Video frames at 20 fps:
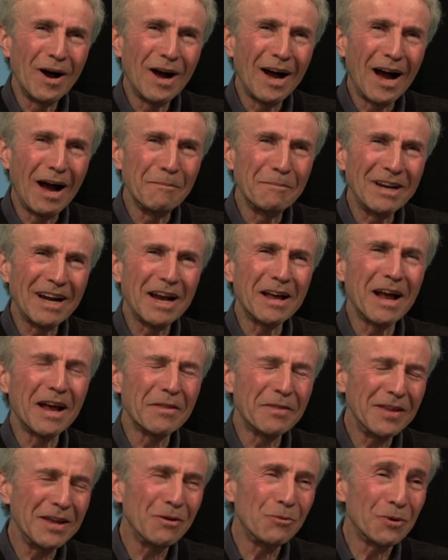I mean,
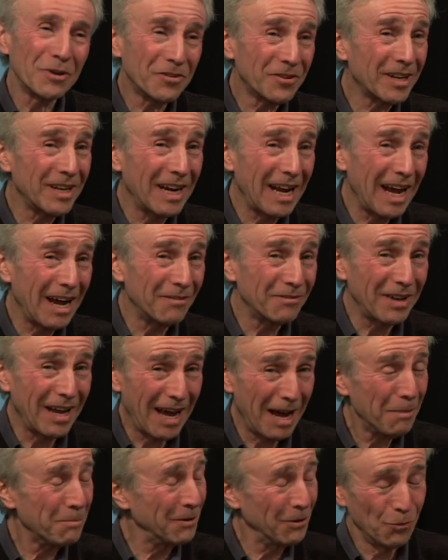I think what's going to have to
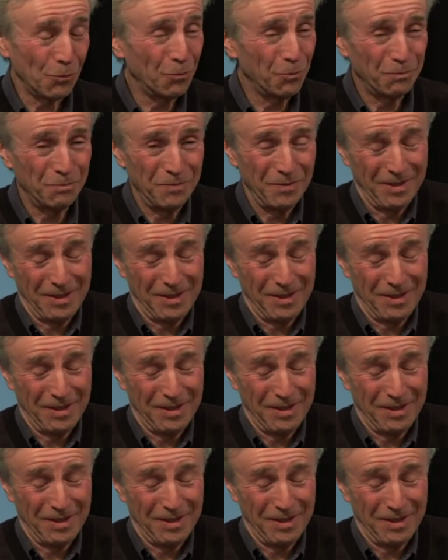happen,